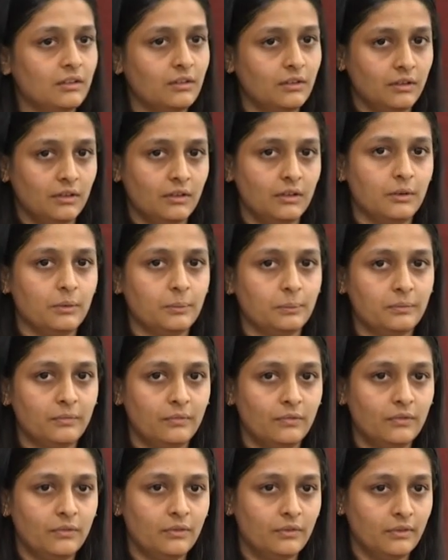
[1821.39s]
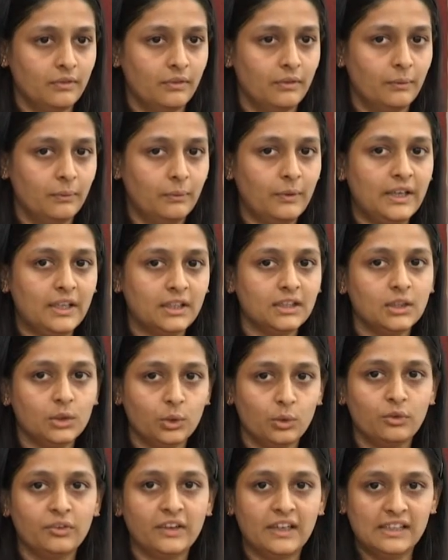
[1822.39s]
uh, where the
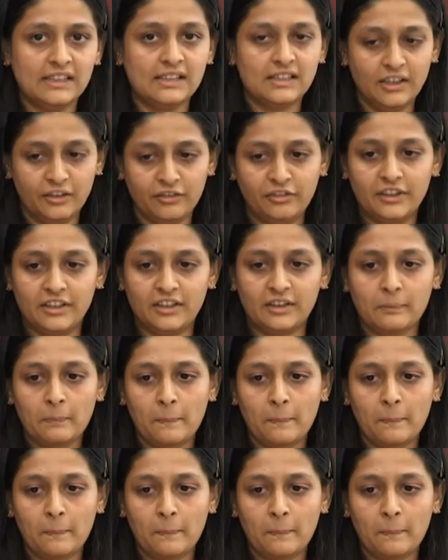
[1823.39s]
two files differ.